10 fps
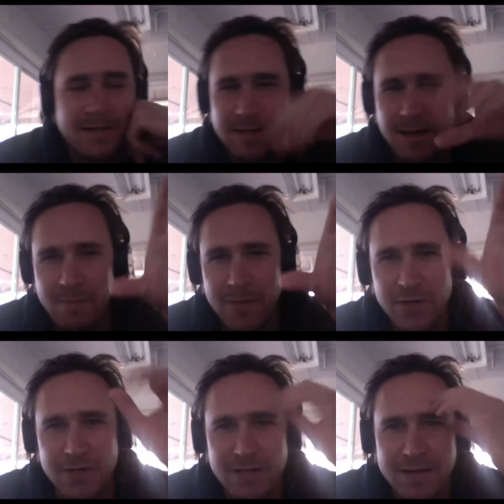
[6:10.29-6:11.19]
Tom
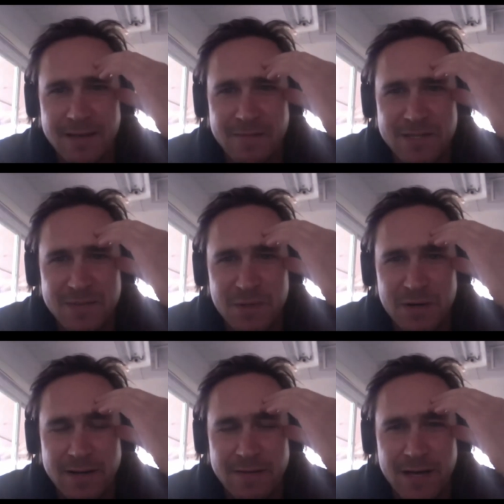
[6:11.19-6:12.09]
Miller, gave me some great
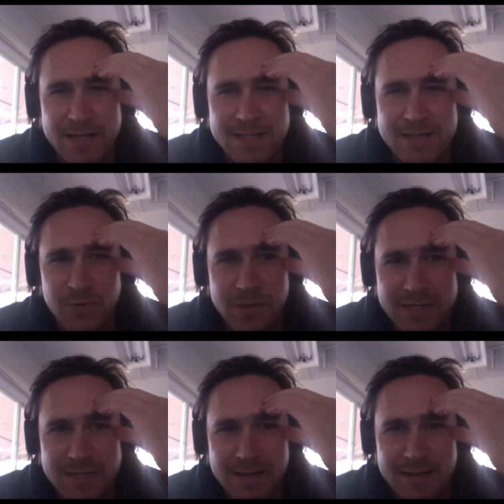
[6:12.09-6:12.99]
advice
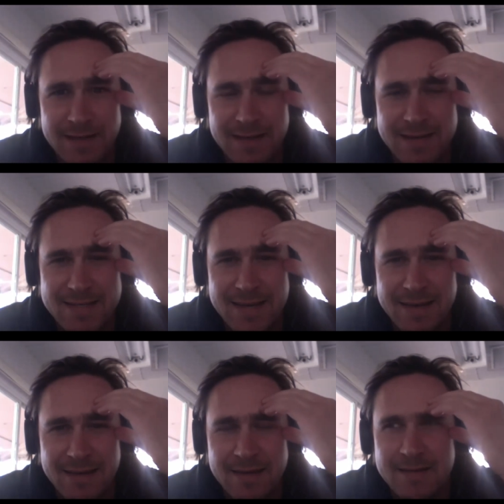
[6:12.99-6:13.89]
recently. He
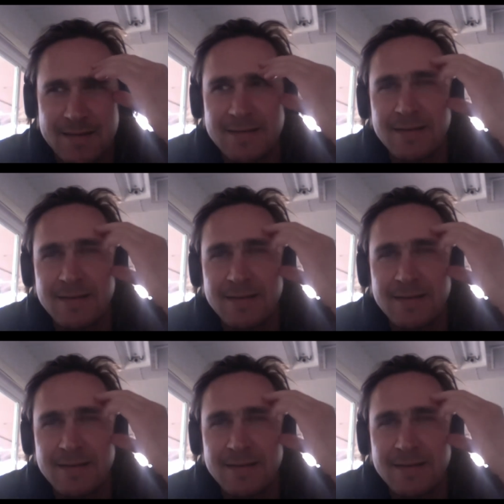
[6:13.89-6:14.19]
said that,